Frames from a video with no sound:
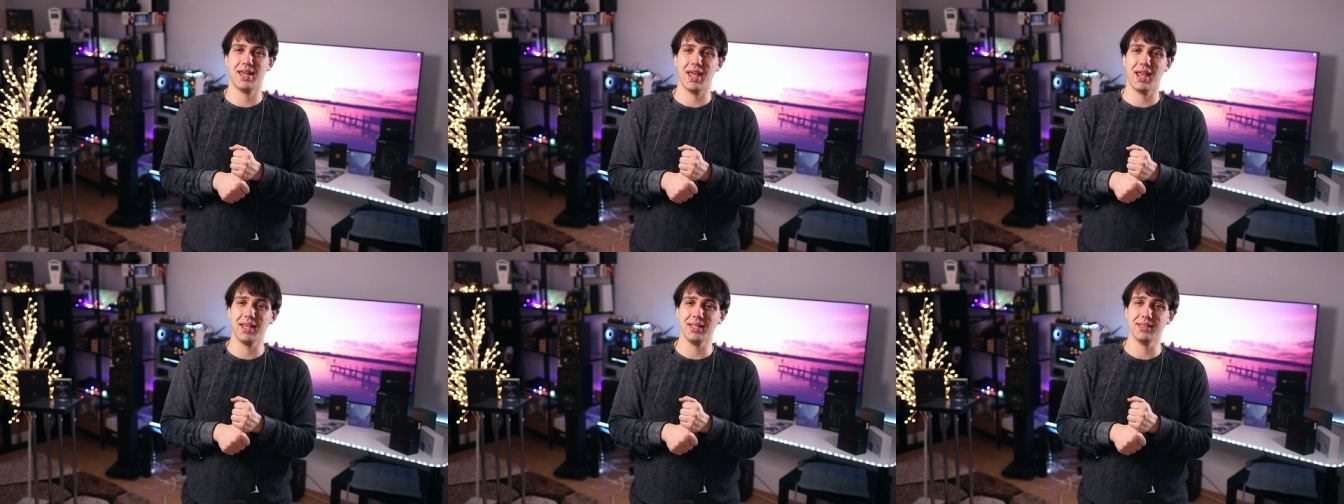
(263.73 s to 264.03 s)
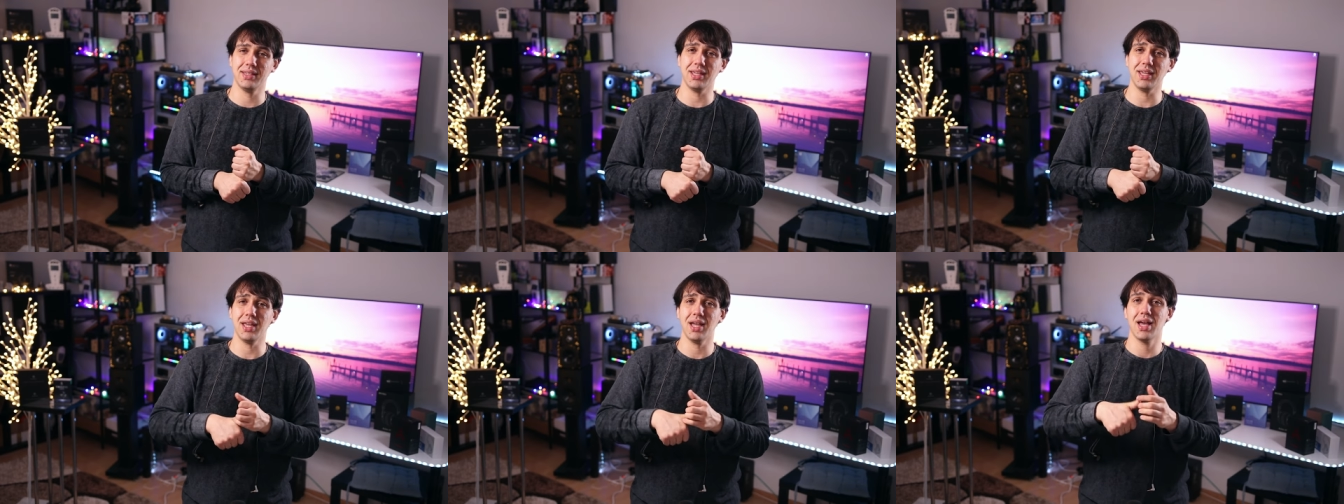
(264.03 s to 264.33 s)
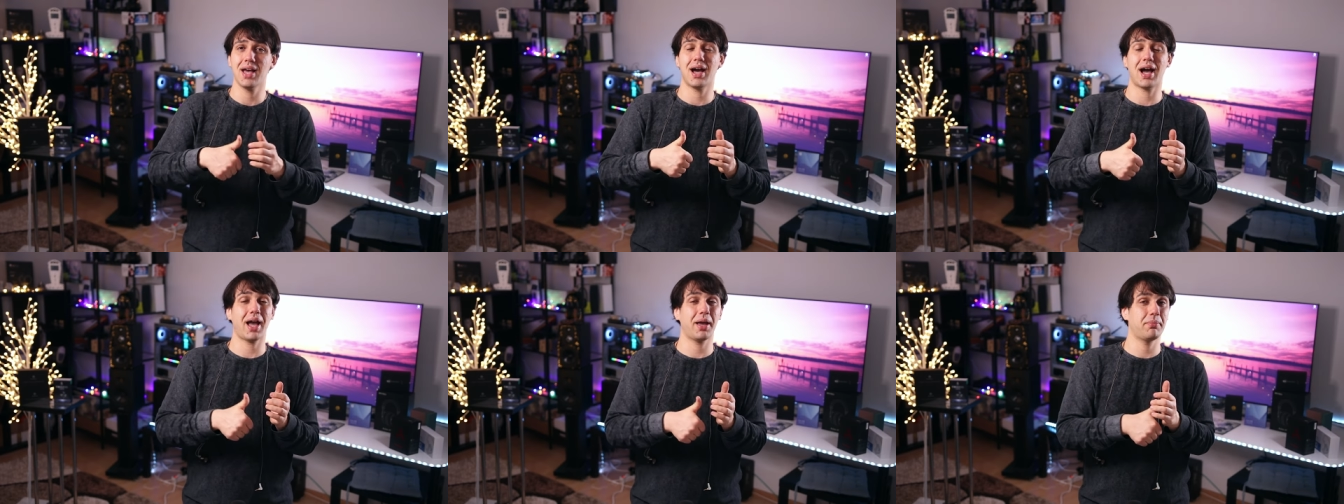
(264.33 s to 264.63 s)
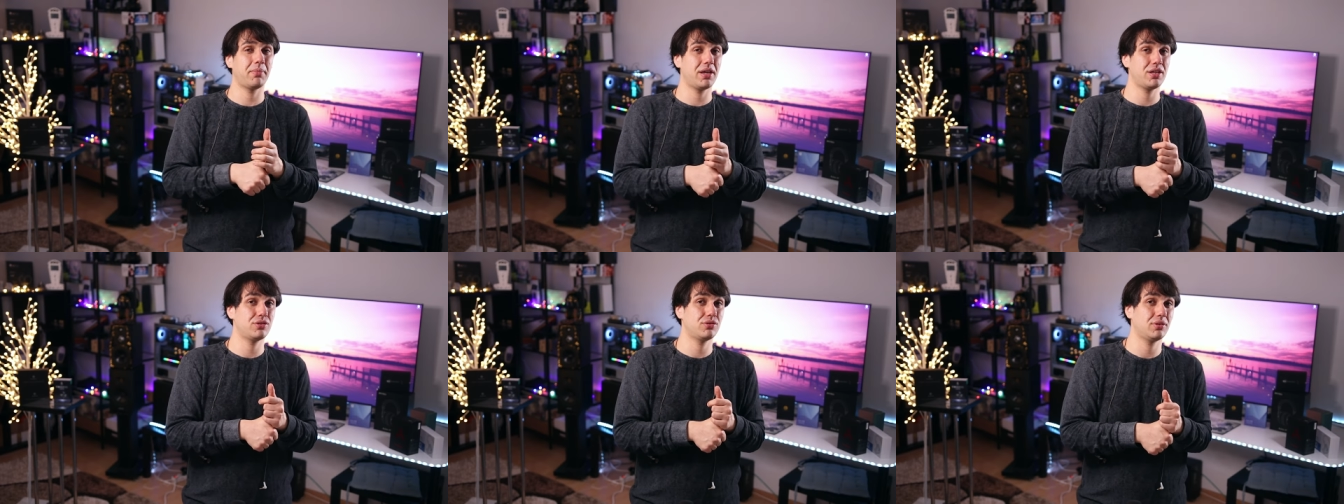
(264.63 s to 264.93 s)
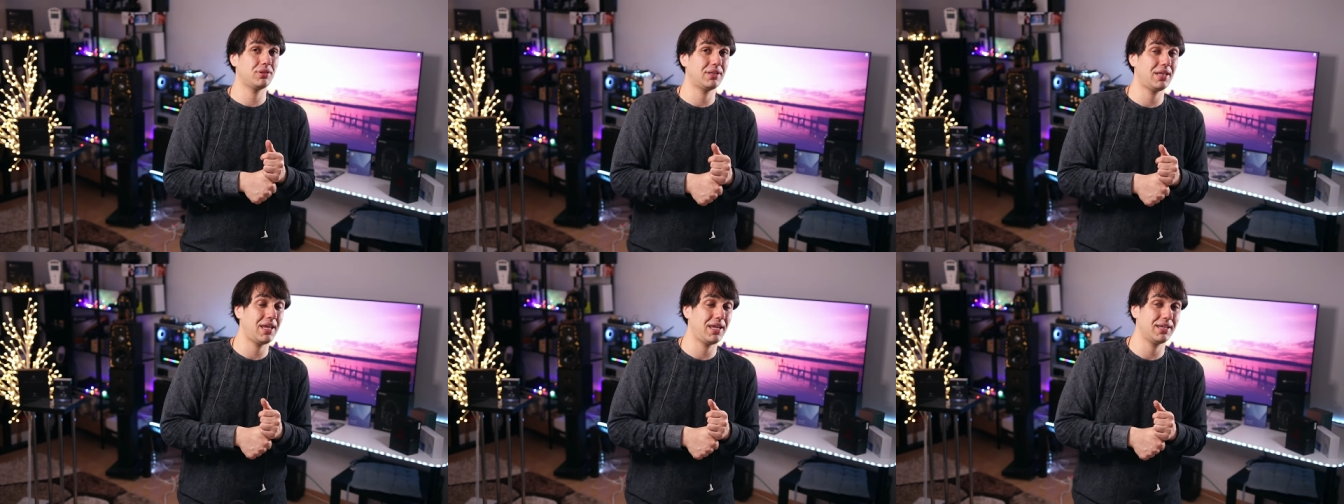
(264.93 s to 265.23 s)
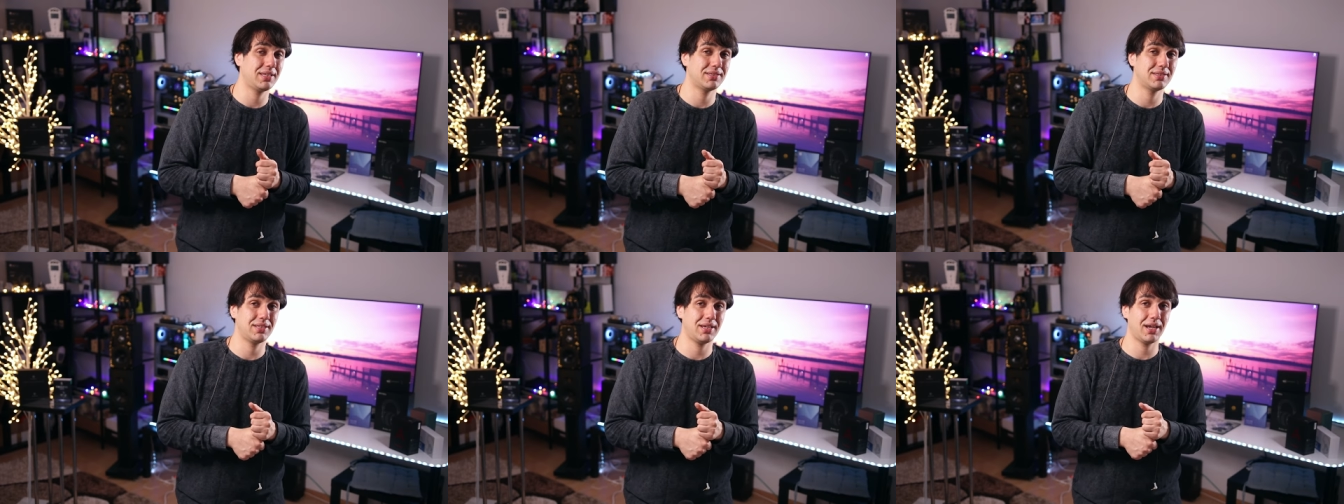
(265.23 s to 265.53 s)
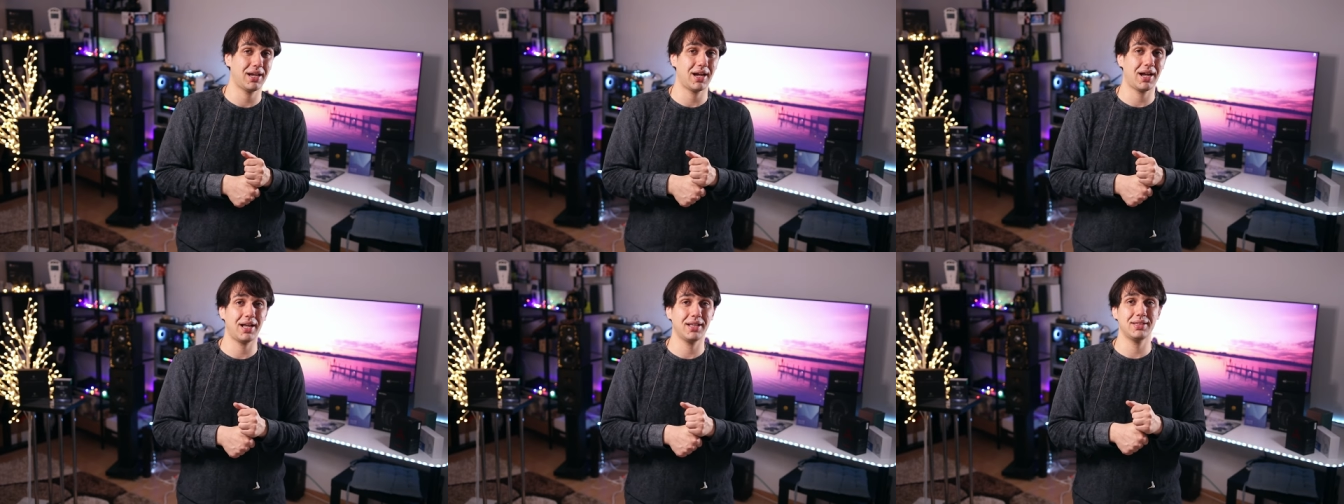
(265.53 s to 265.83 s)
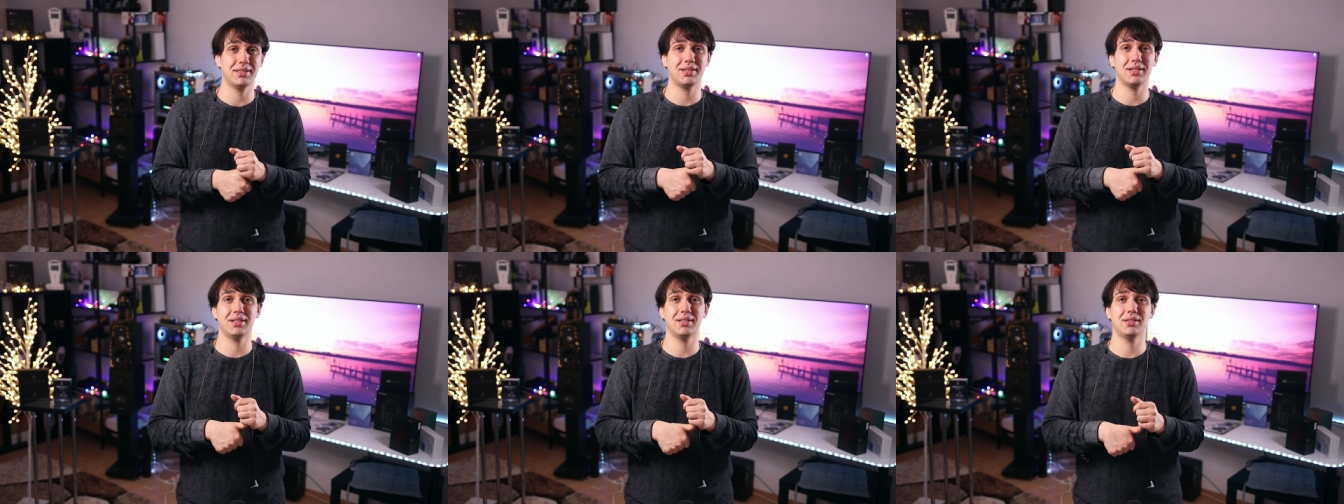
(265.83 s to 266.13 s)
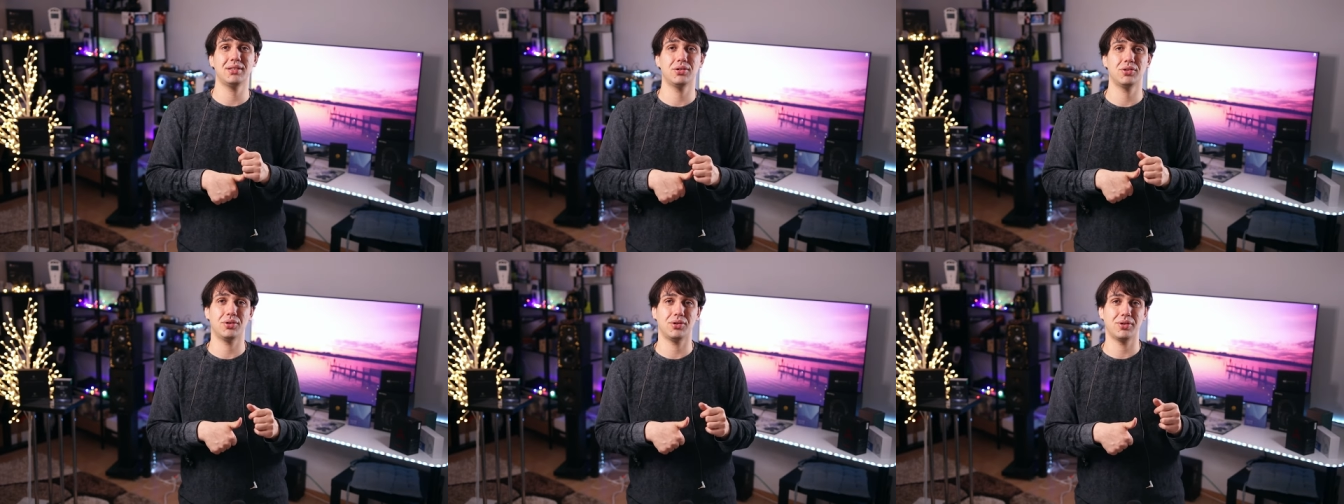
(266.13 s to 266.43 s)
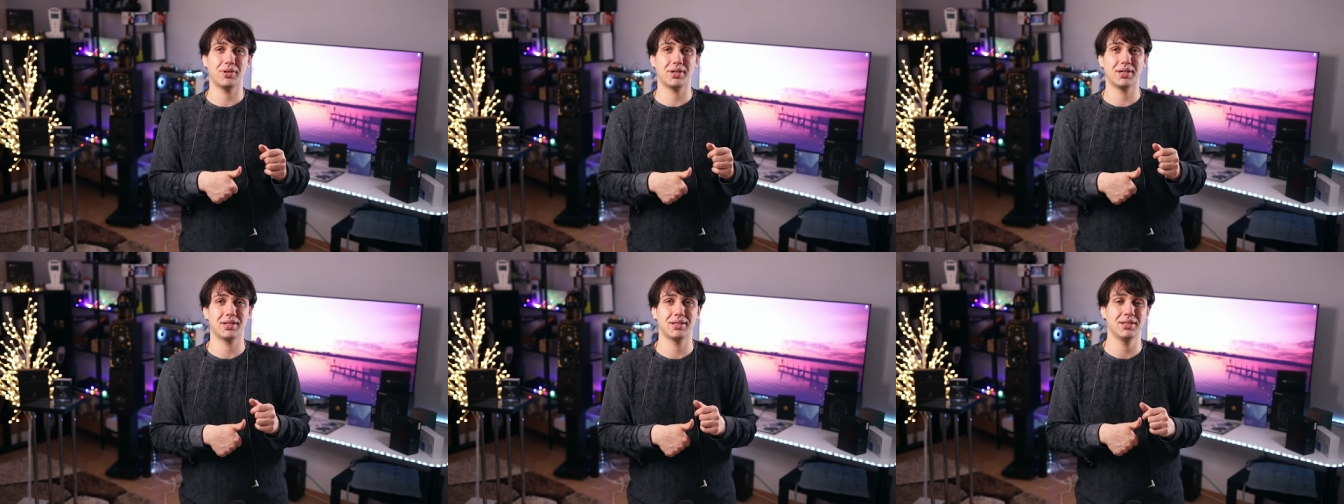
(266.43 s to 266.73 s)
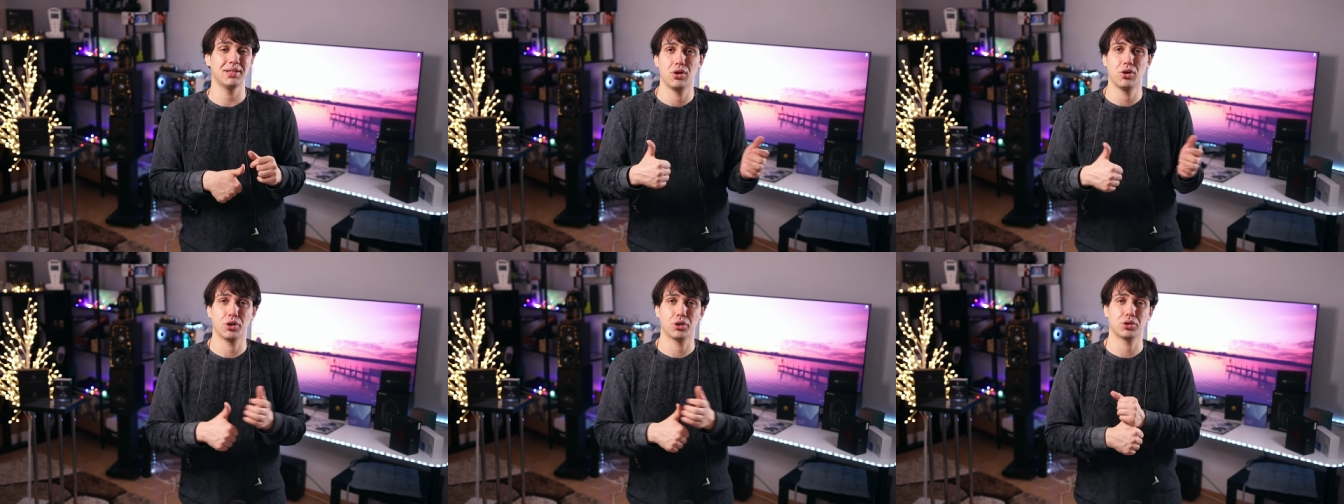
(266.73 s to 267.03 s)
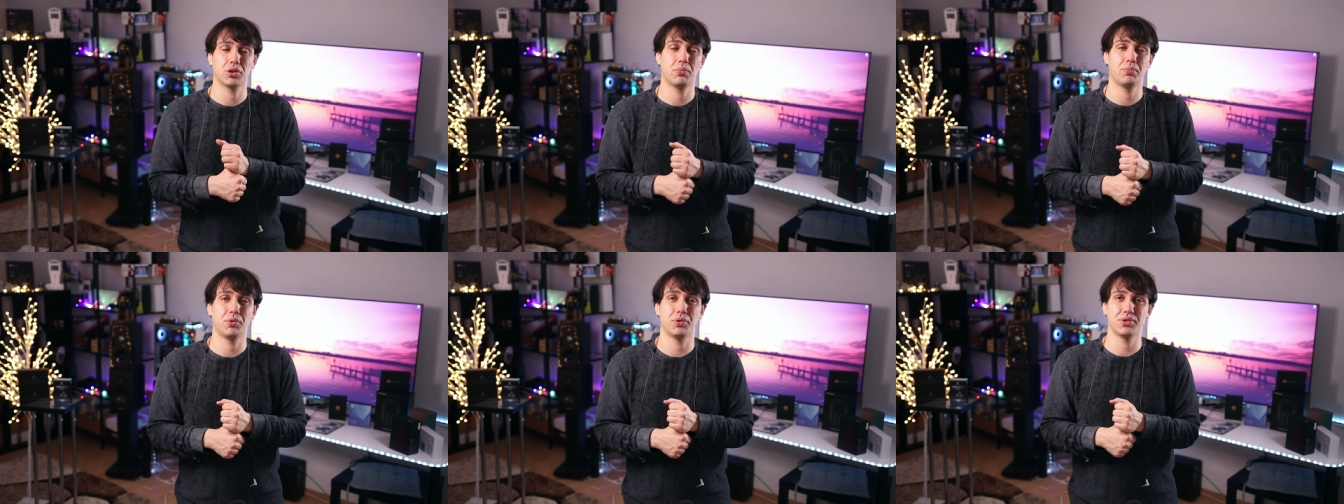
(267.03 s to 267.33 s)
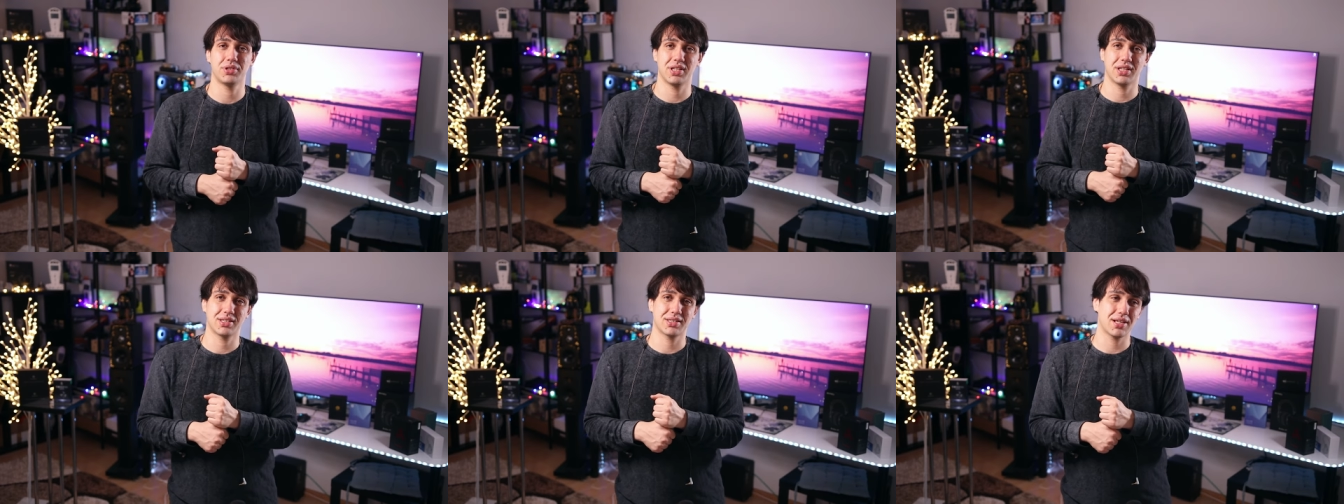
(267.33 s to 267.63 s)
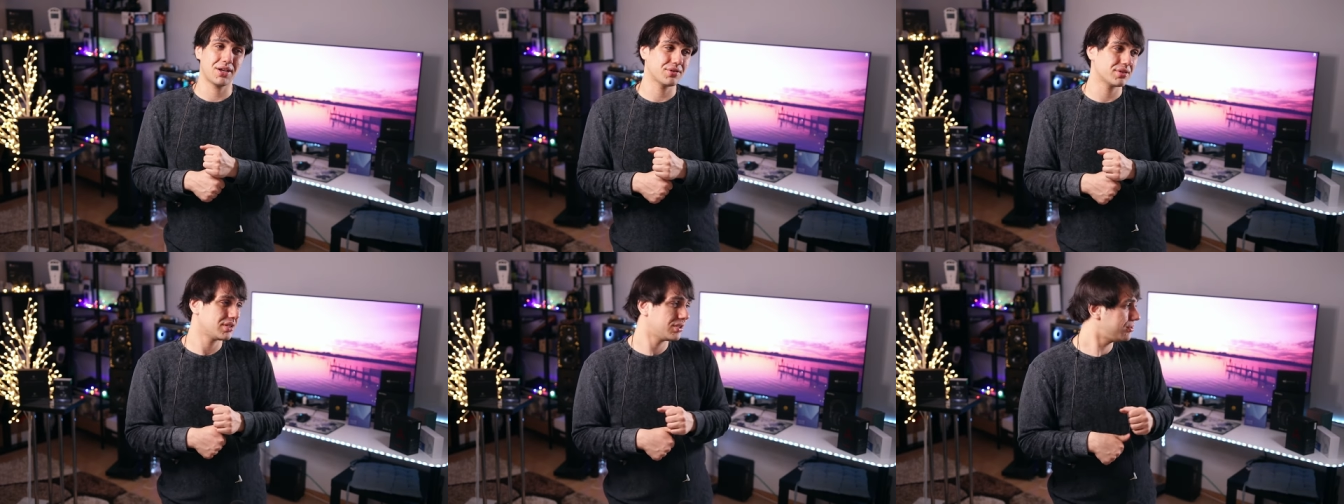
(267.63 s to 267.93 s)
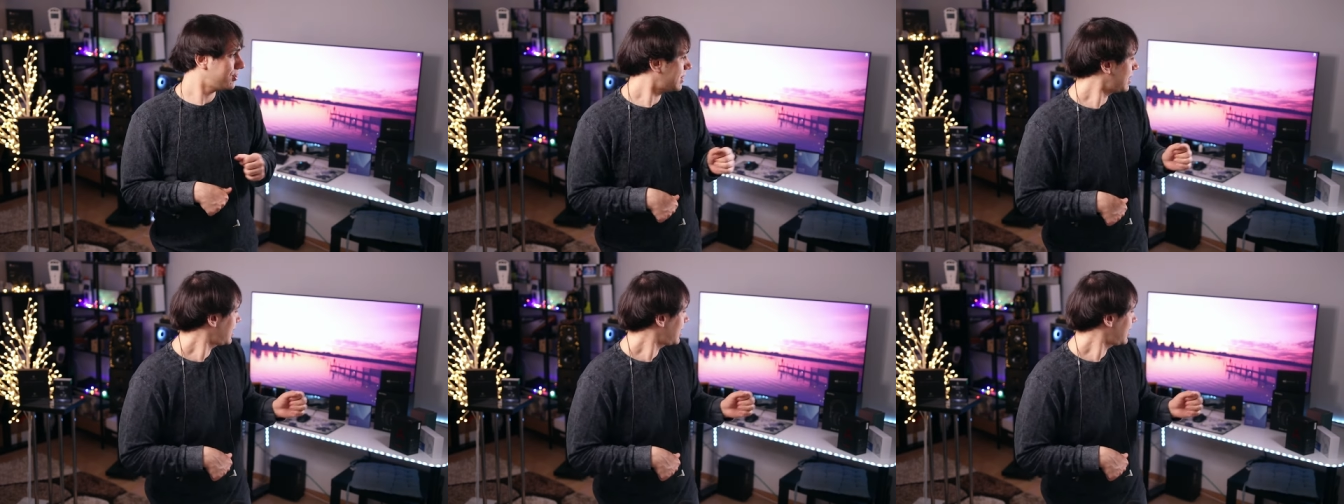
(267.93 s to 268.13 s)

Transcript: eighty. iBasso D X three hundred or Lotoo PAW six thousand. You